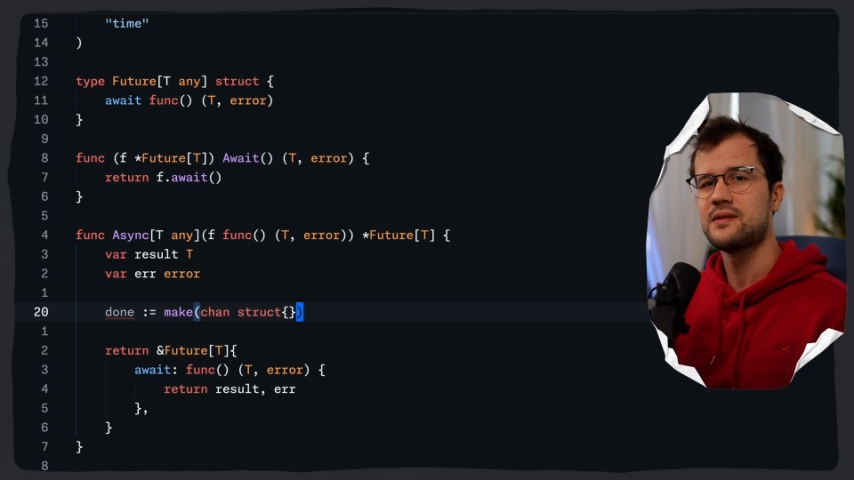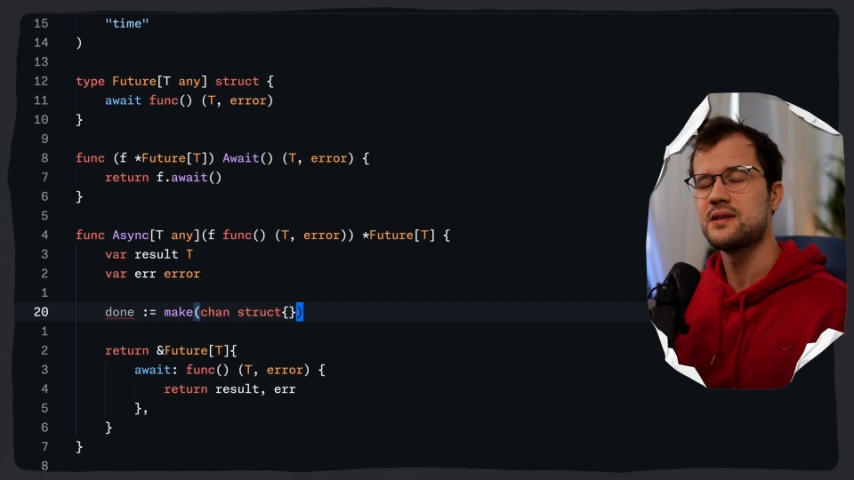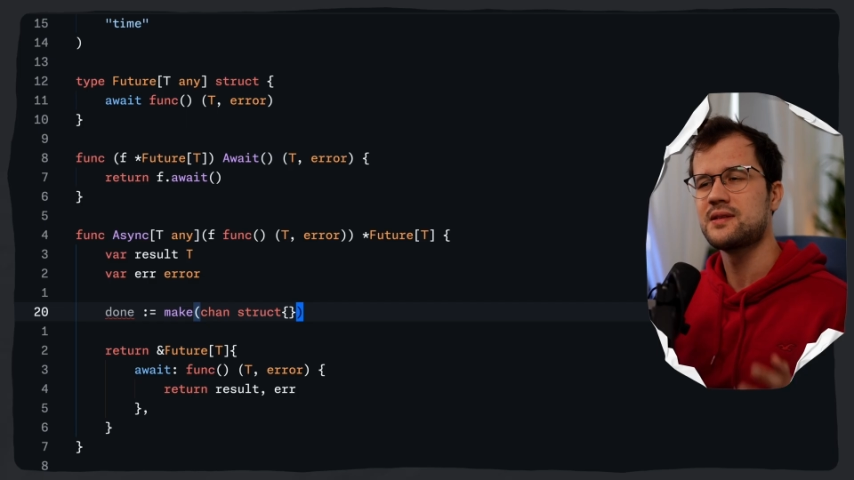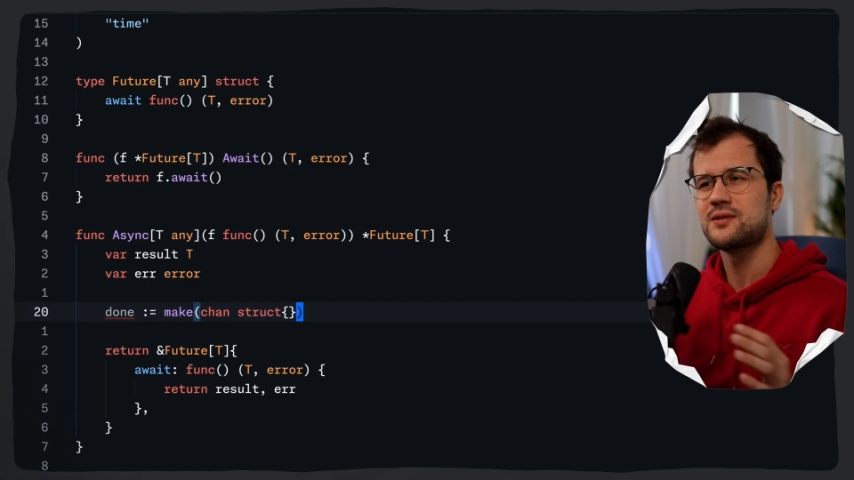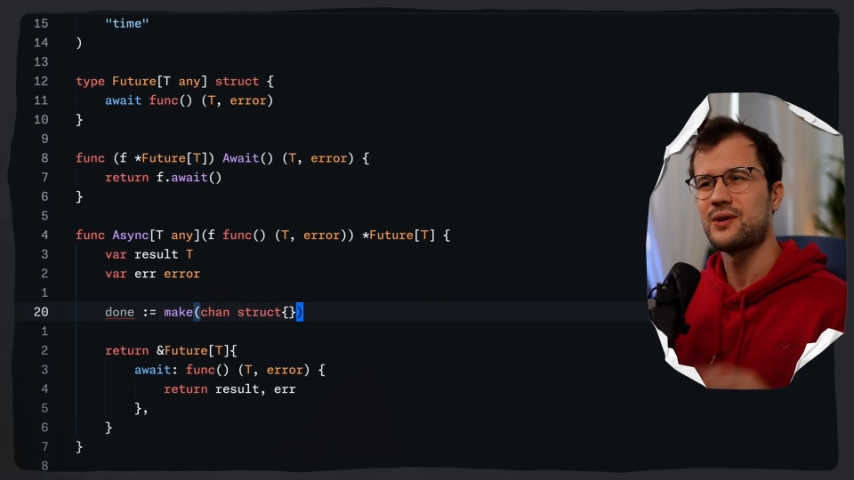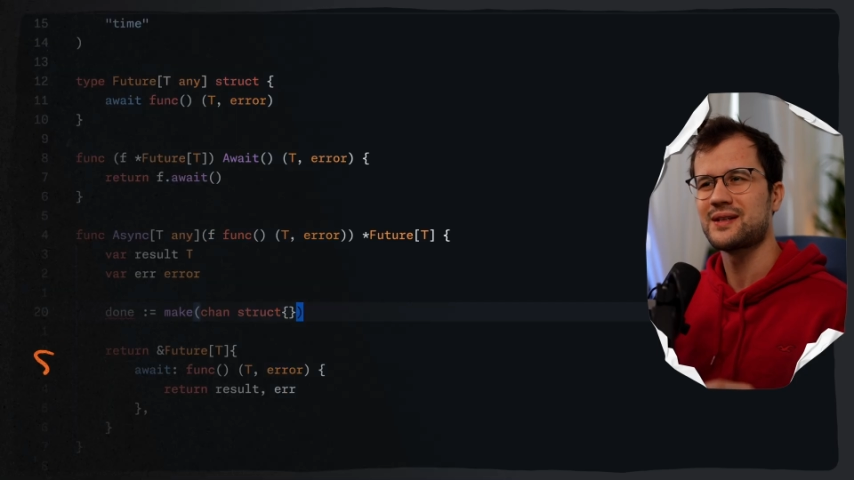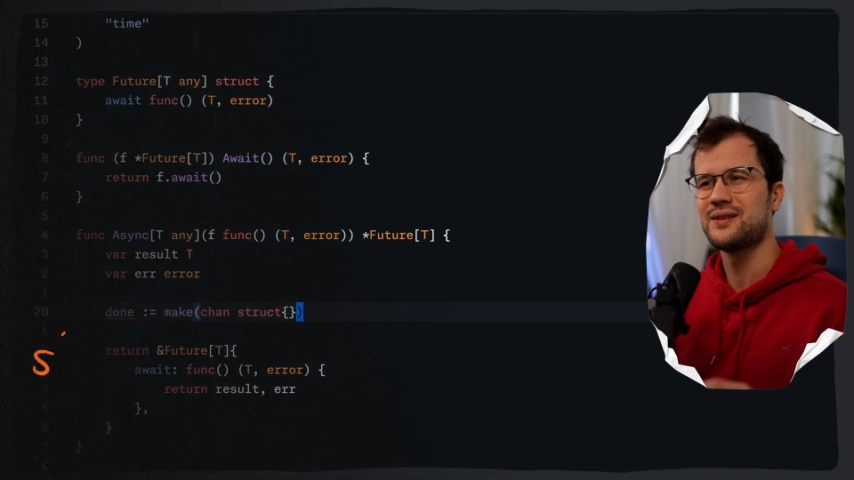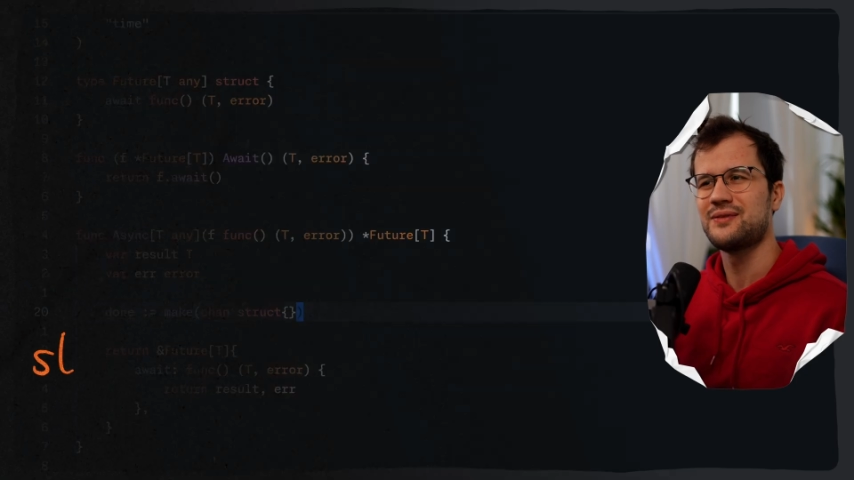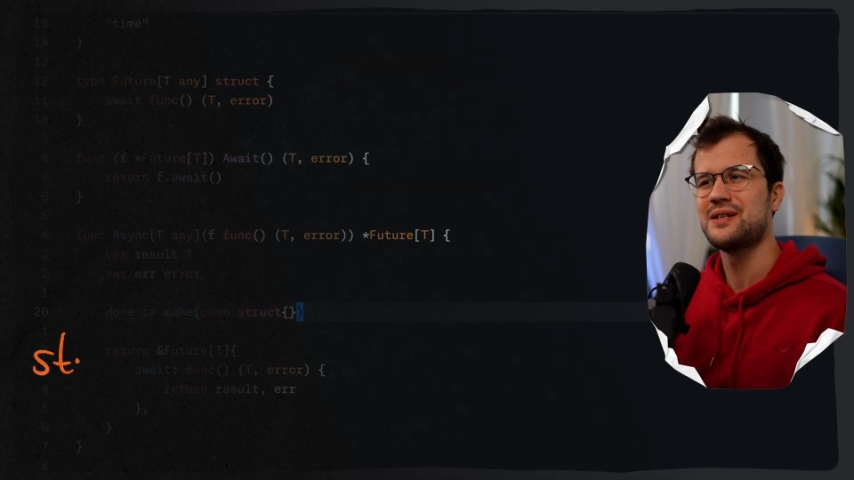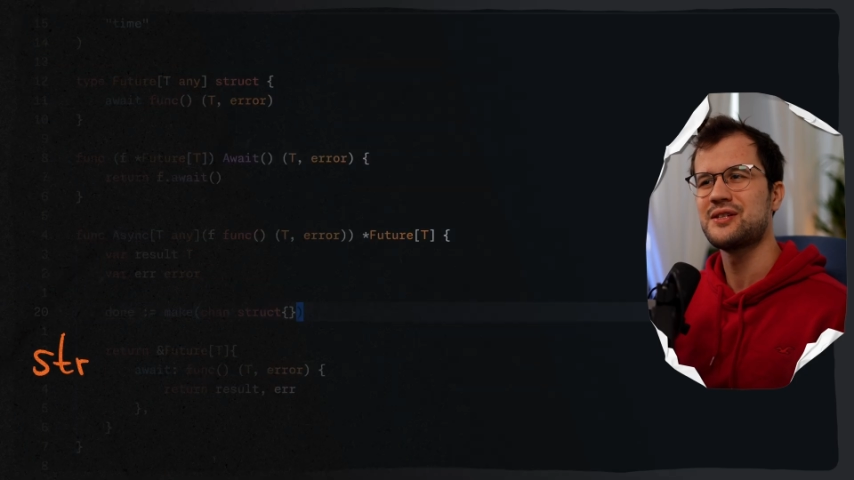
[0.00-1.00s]
This struct
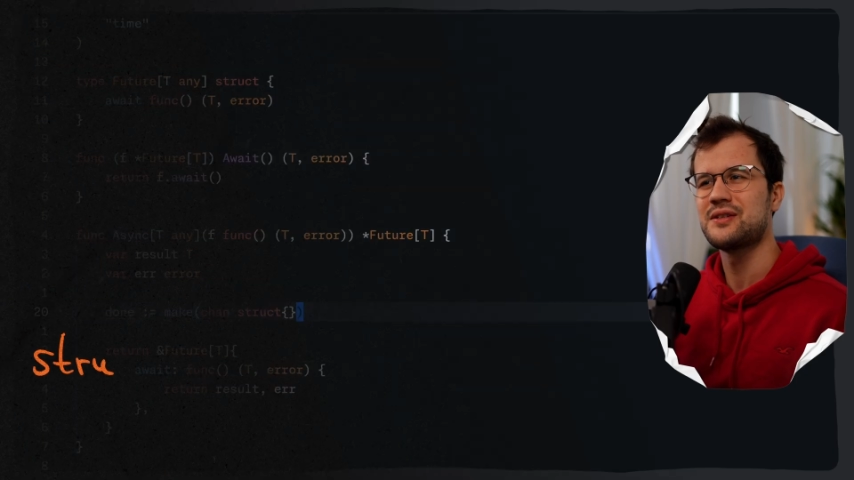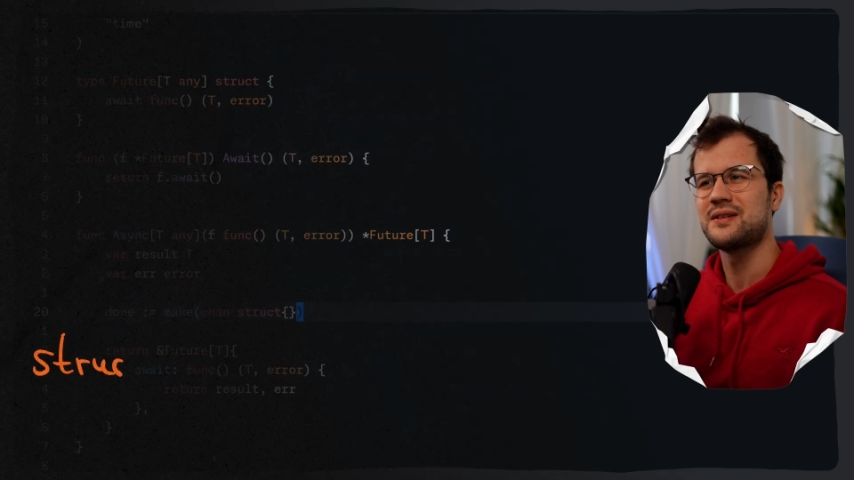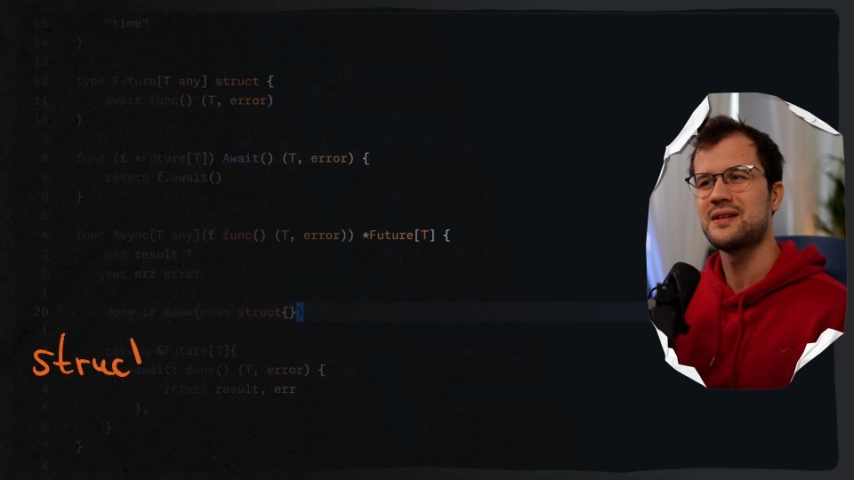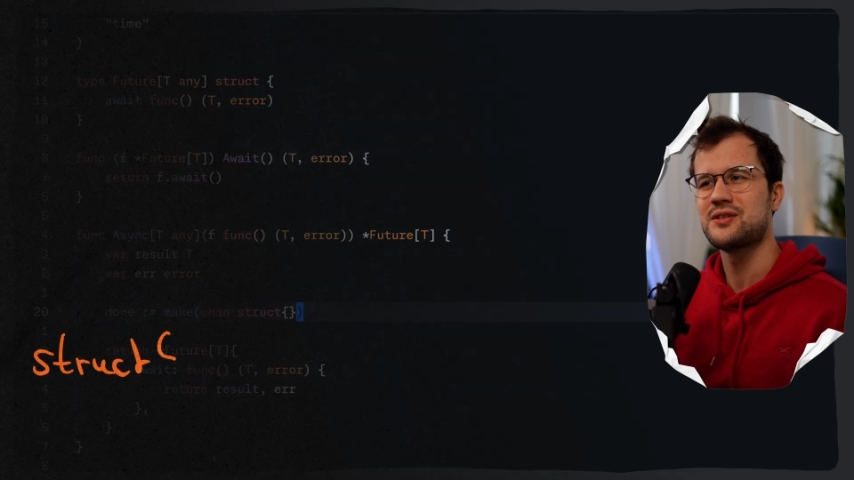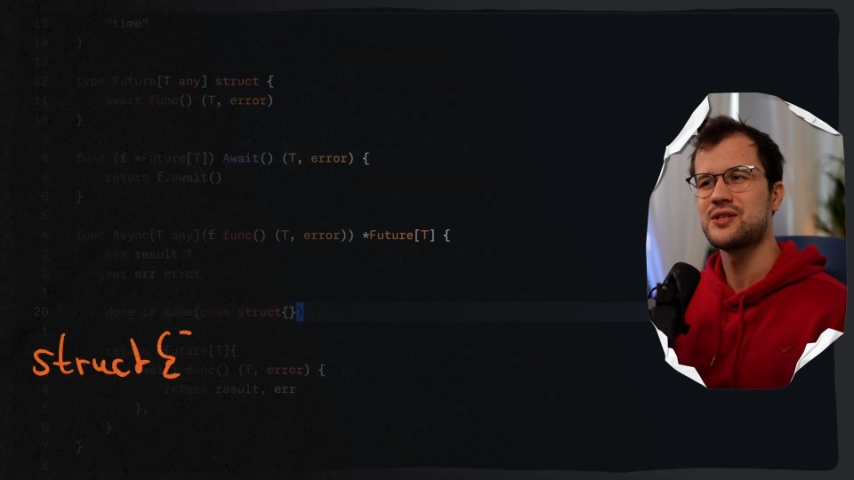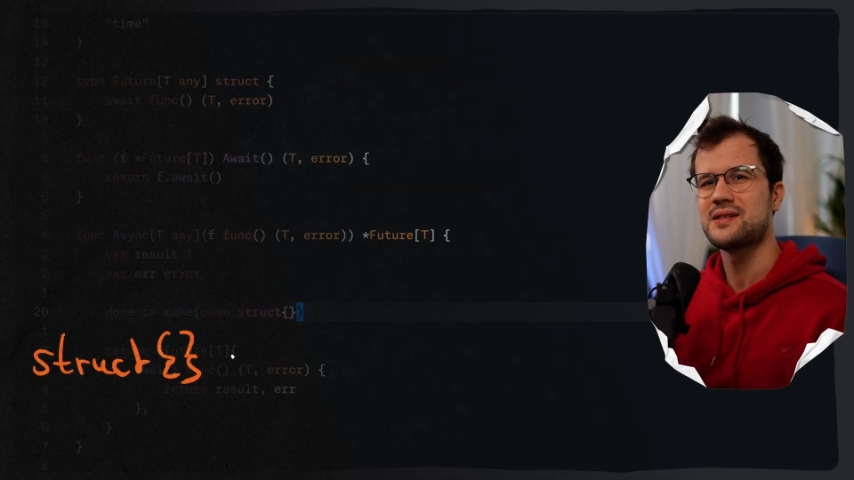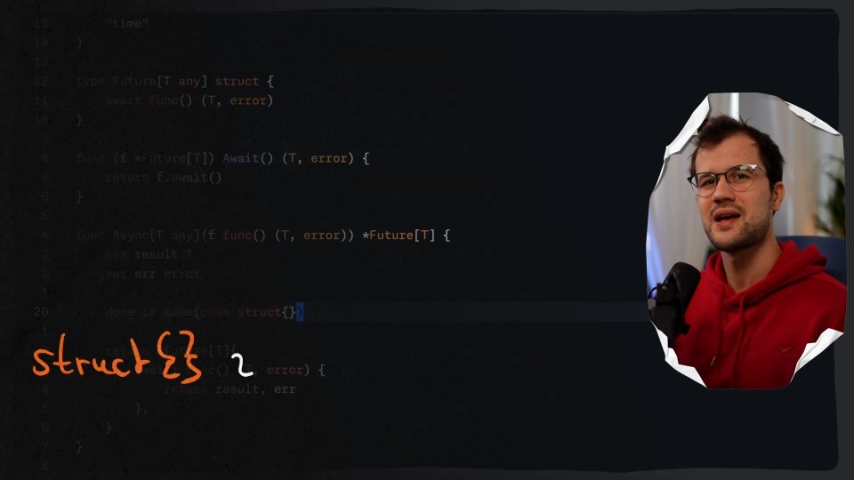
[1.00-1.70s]
definition is just